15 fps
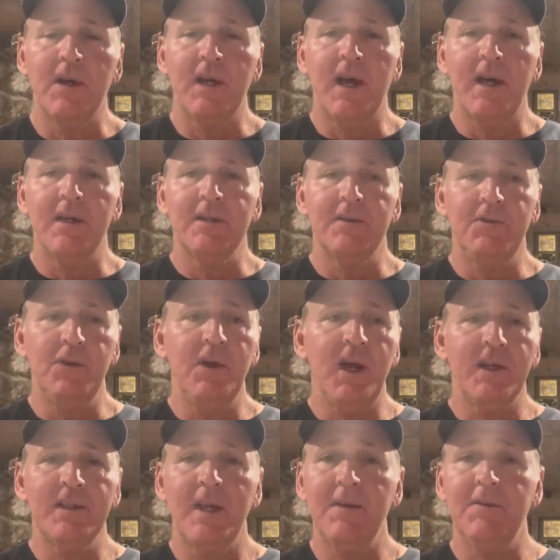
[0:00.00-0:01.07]
guys, if you
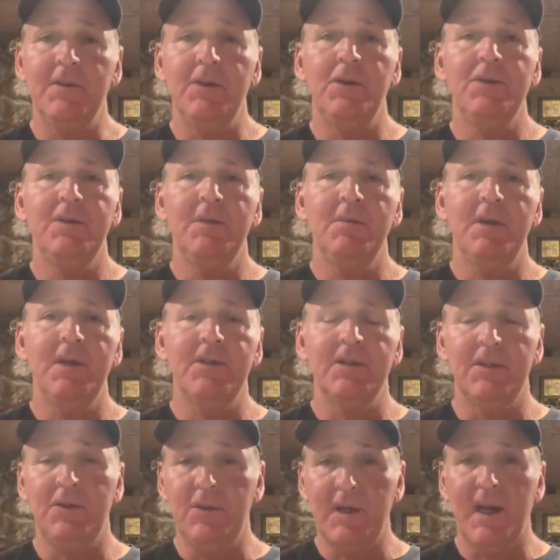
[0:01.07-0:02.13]
guys haven't used them much,
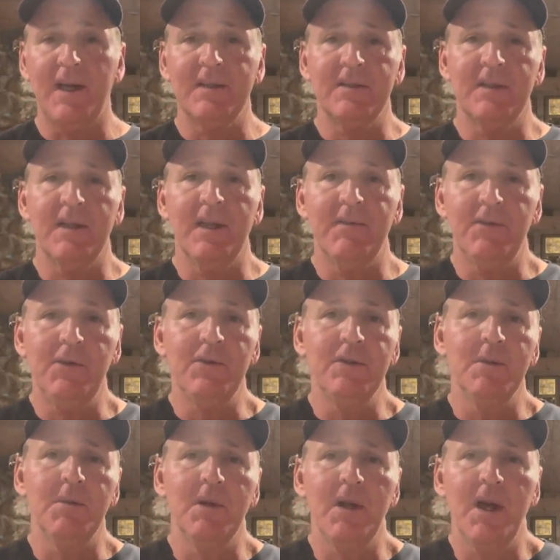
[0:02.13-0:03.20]
and you guys that have used
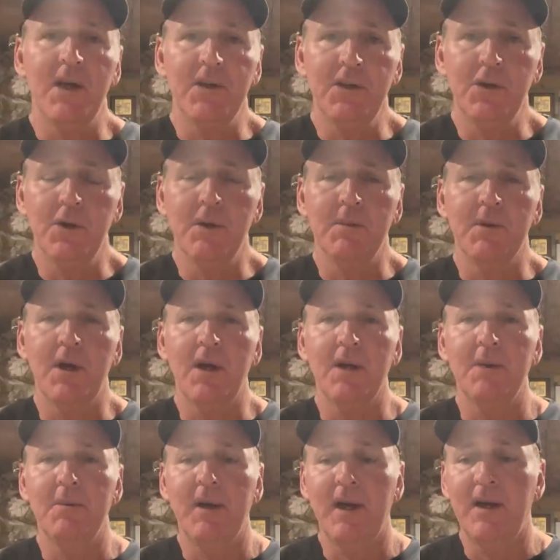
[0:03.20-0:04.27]
them a lot, you know what I'm
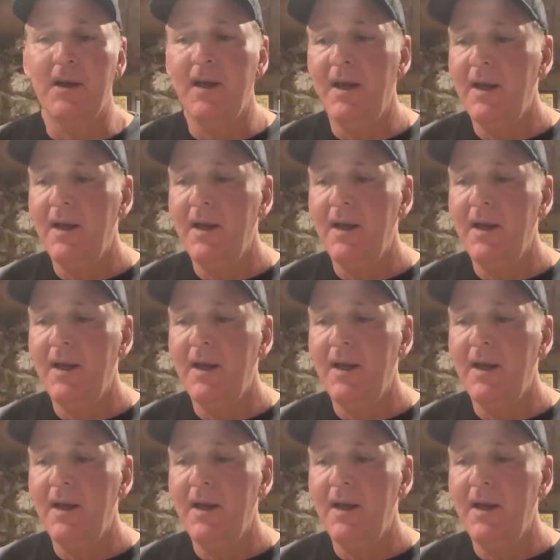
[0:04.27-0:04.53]
talking about.